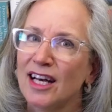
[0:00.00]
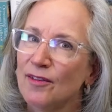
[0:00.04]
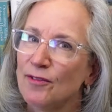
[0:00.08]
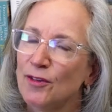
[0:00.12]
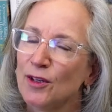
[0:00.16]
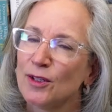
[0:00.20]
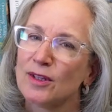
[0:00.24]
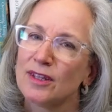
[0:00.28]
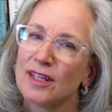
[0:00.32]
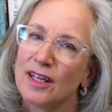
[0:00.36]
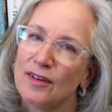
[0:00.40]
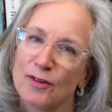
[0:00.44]
if
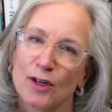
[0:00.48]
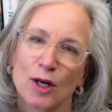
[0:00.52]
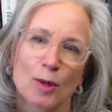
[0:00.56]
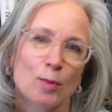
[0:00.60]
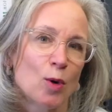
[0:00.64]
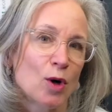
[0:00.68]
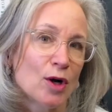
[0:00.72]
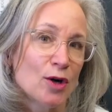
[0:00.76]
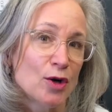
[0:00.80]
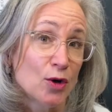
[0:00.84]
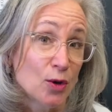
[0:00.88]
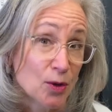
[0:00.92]
you live in a
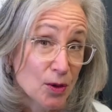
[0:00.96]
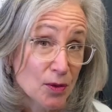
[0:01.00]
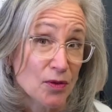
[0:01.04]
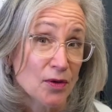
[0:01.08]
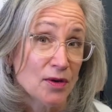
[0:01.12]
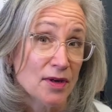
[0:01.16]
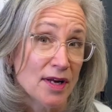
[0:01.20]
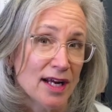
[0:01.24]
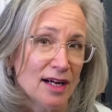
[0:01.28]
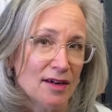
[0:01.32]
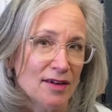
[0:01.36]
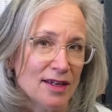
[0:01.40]
more
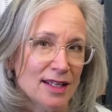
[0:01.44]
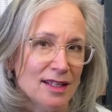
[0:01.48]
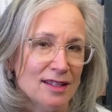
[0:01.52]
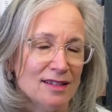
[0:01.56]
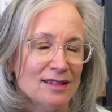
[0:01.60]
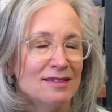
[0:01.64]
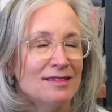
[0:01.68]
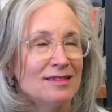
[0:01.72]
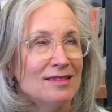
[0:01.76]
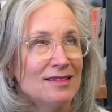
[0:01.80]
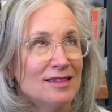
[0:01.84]
northern area,